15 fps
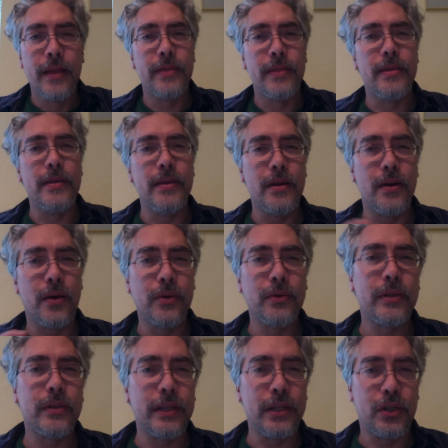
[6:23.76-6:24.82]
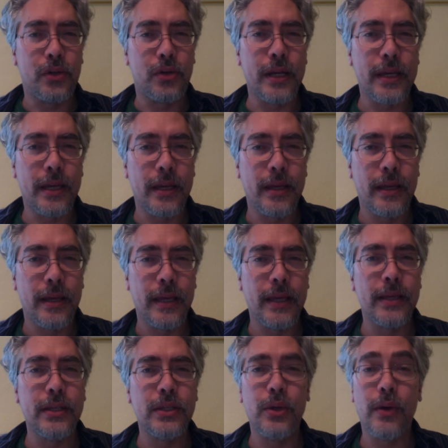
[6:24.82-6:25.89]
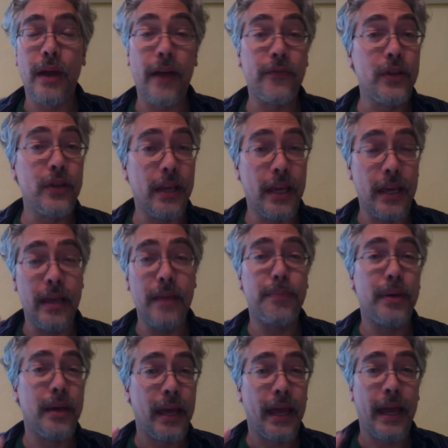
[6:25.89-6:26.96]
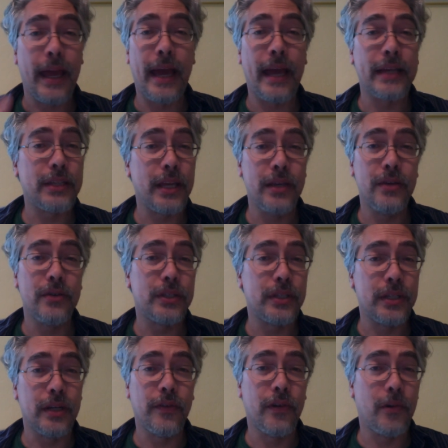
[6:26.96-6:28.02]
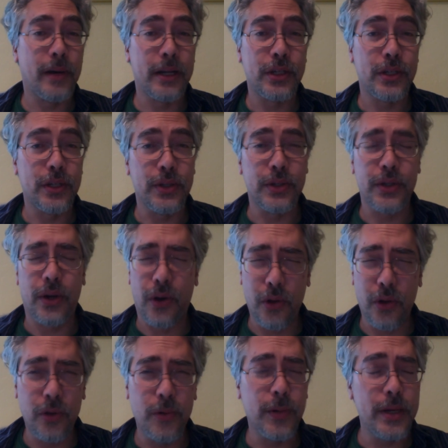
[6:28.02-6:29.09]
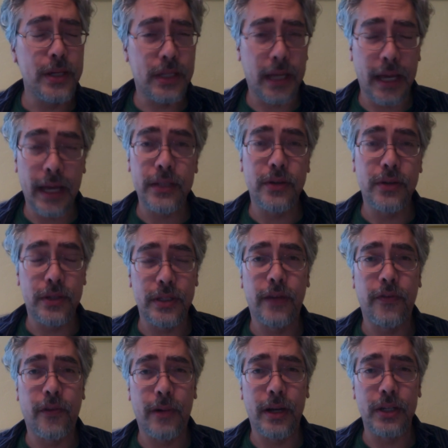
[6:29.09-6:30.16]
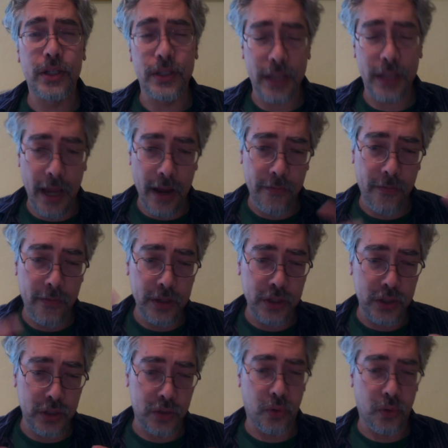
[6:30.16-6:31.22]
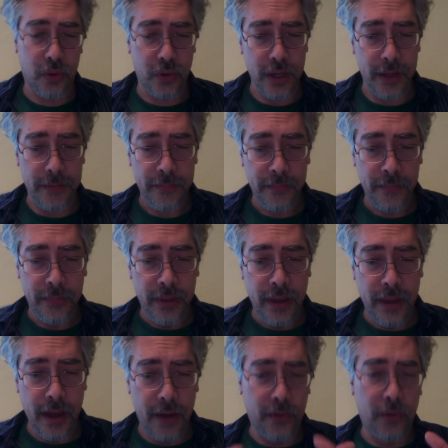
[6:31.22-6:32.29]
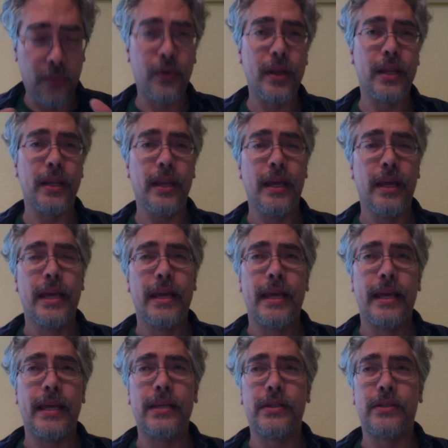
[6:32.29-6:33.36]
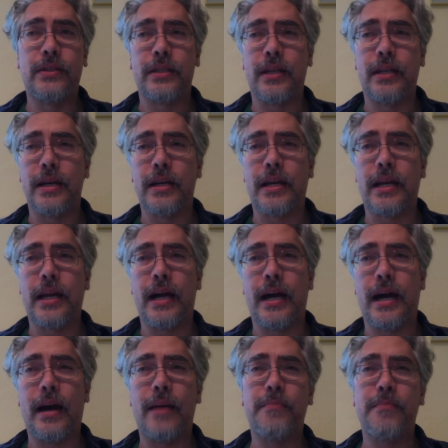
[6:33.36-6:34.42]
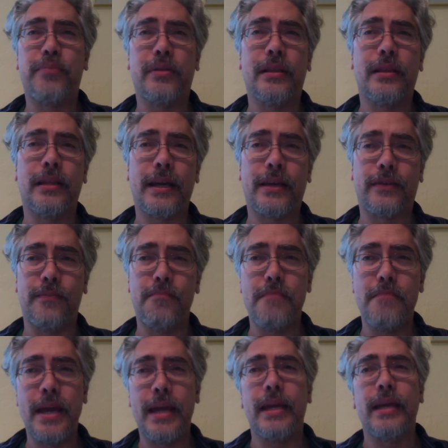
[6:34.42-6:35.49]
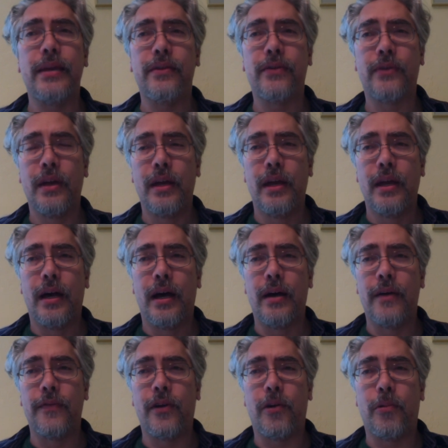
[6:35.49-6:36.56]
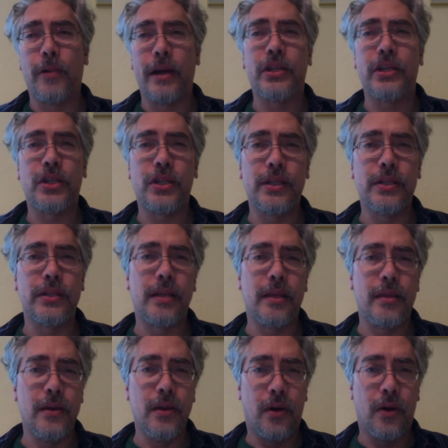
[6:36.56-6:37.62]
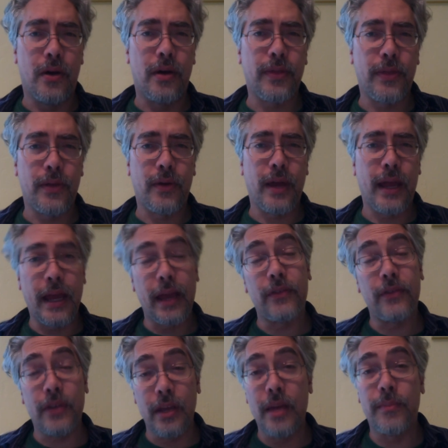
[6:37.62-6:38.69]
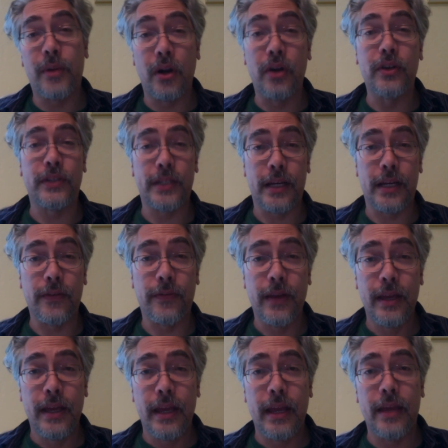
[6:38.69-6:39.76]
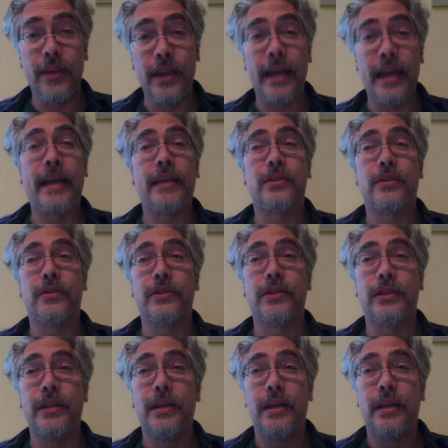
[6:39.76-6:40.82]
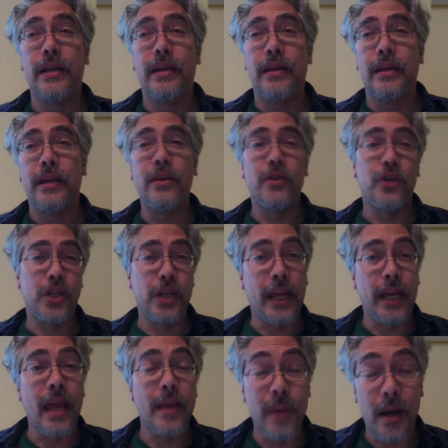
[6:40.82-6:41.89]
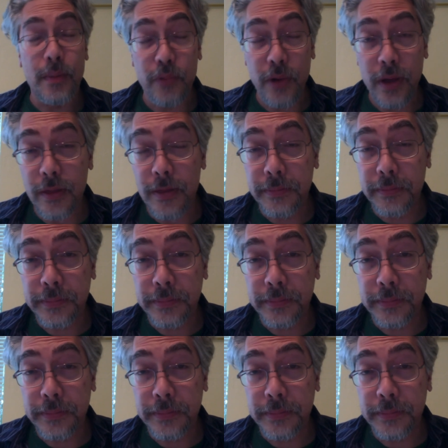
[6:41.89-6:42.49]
The only trick is you have to keep asking yourself questions. Always ask yourself questions. Every story ever written is just a complex maze of questions that the author asked him or herself and the answers he or she came up with.